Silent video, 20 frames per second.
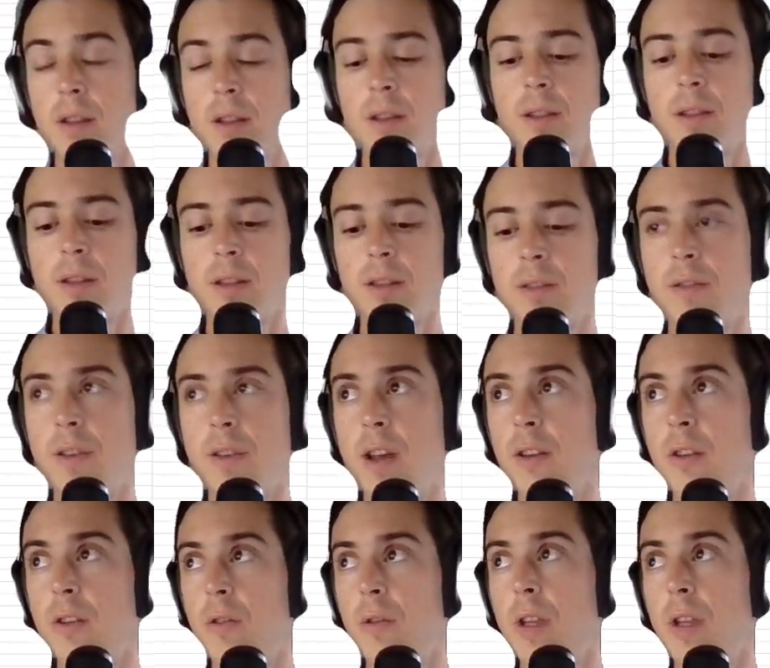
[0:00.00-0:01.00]
this
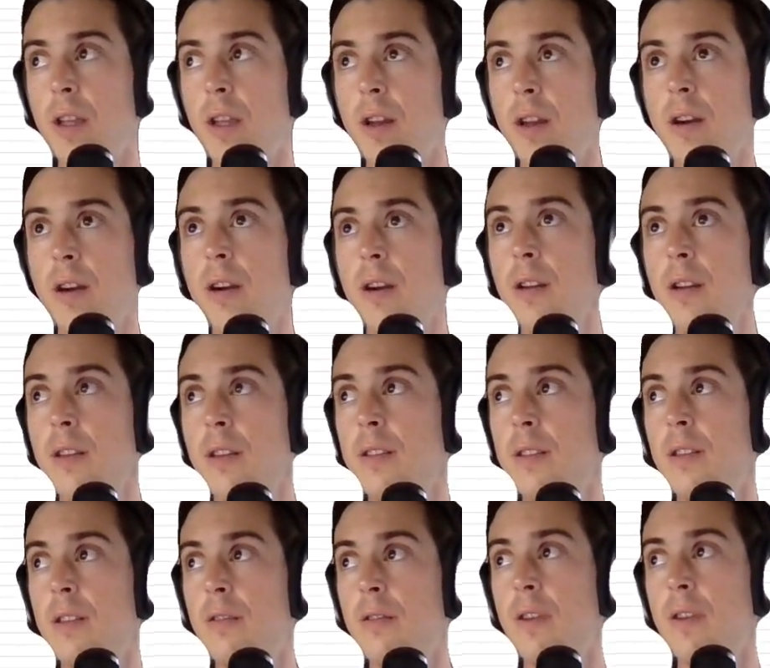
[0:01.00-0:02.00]
value here,
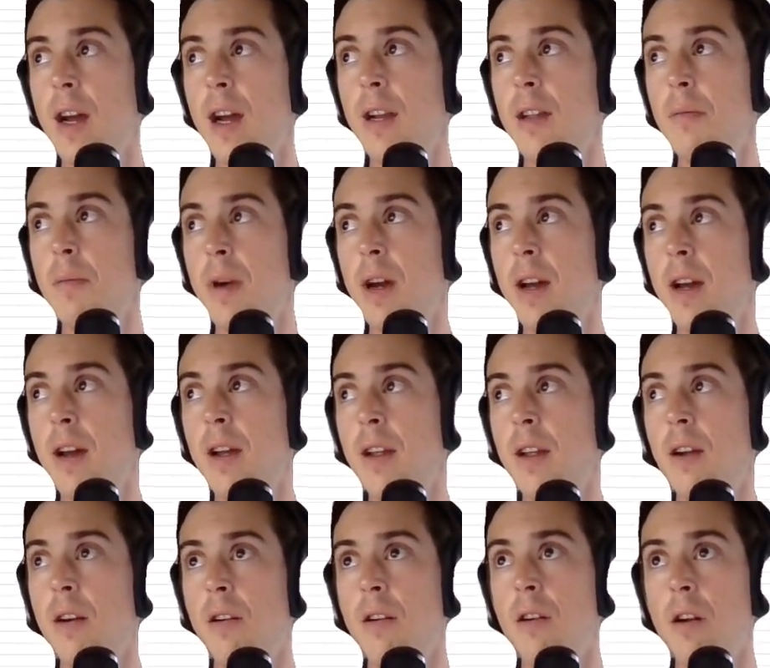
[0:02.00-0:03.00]
divide it by
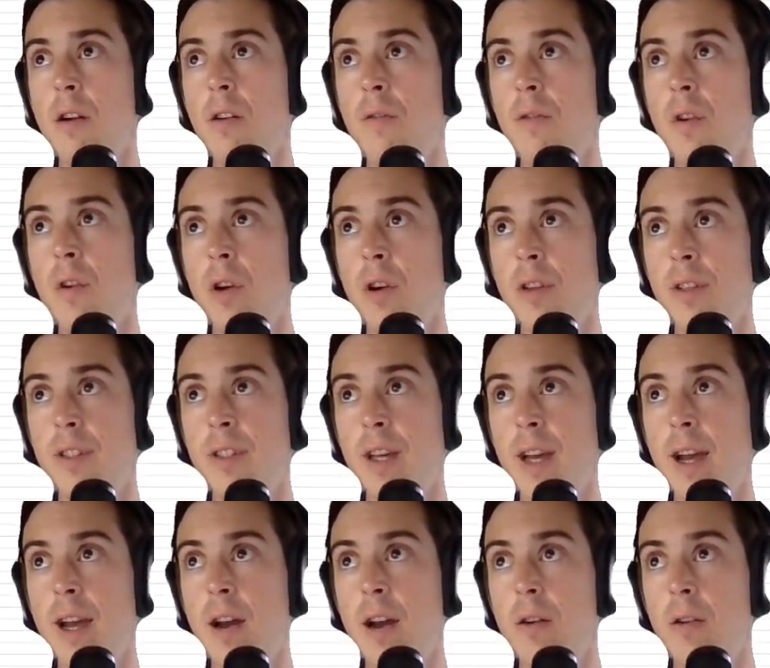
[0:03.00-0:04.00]
our overall
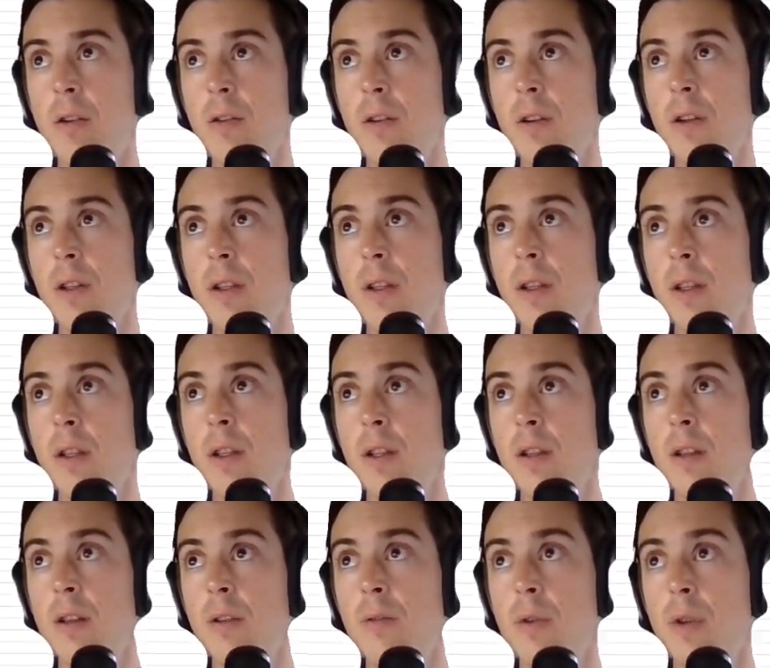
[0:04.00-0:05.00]
DAU.
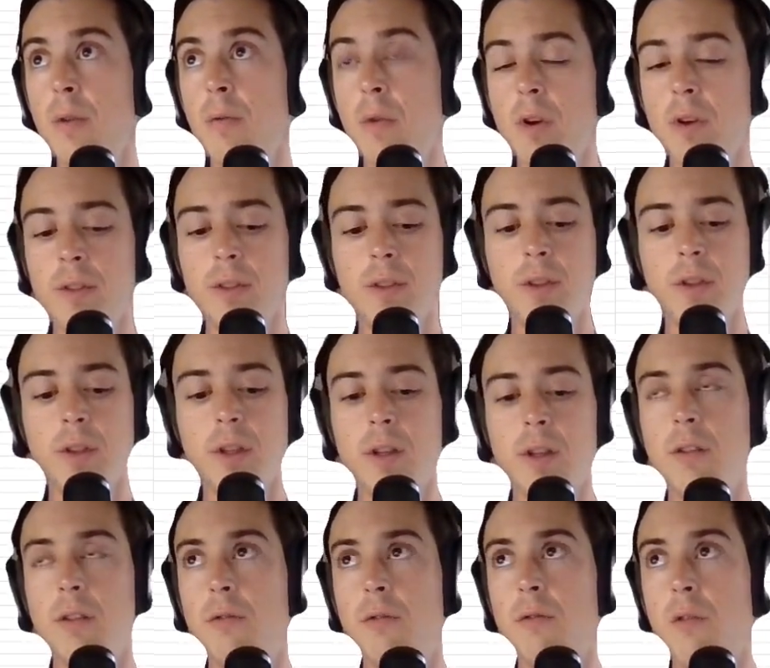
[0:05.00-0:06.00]
We want the
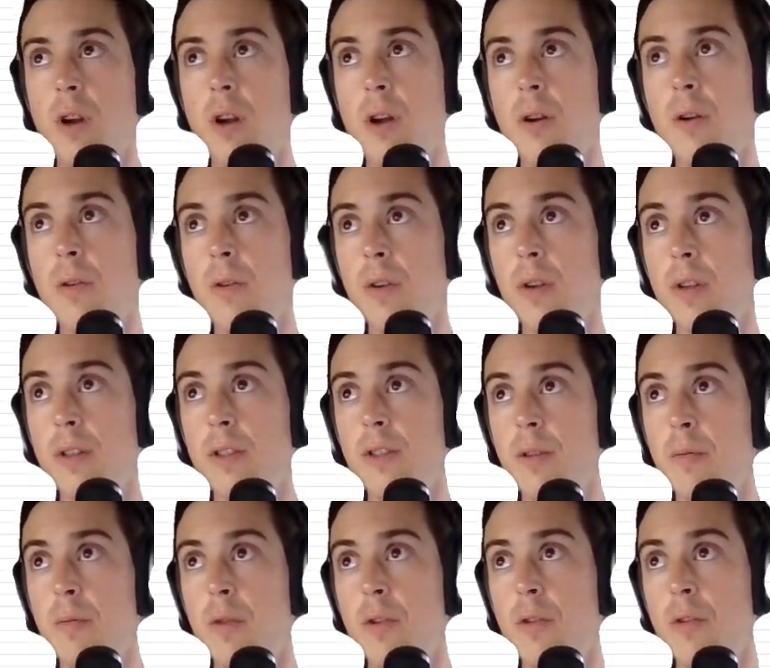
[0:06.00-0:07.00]
row to
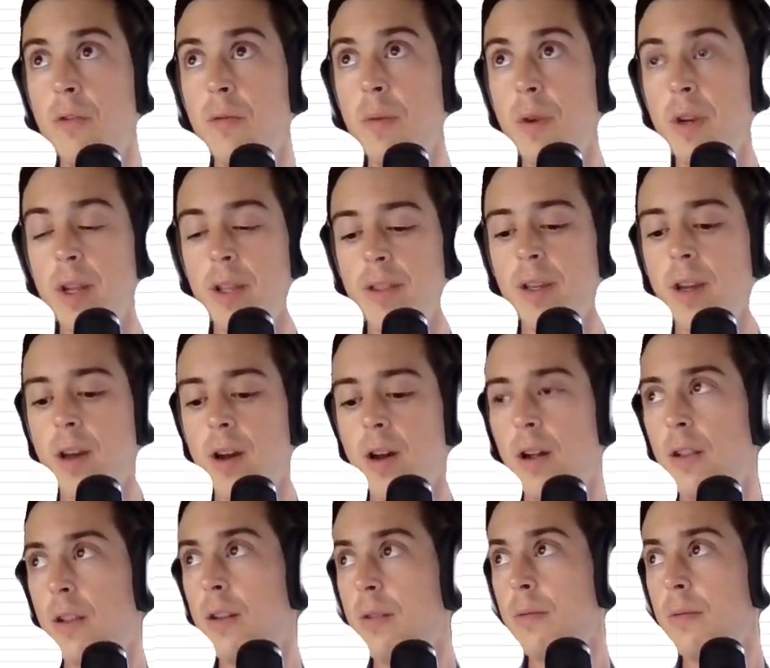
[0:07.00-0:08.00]
move and not the
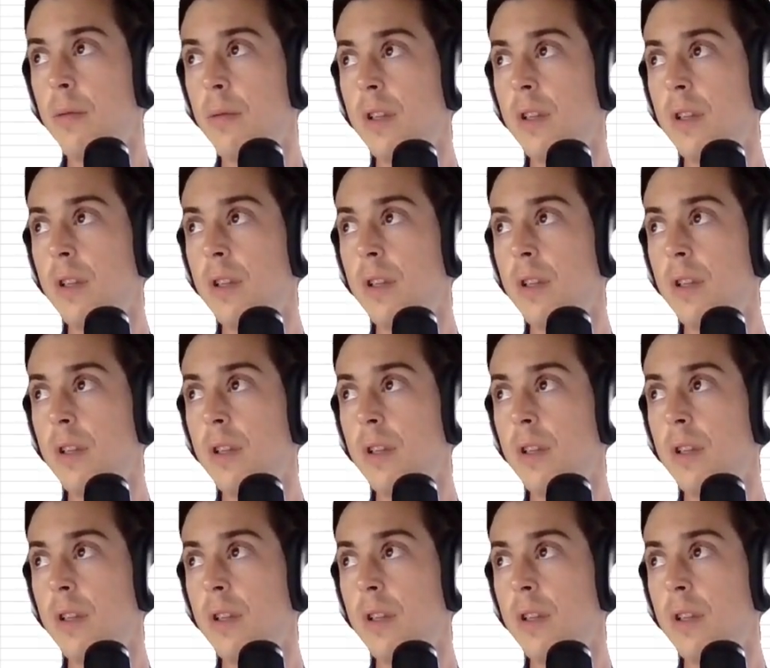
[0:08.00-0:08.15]
column.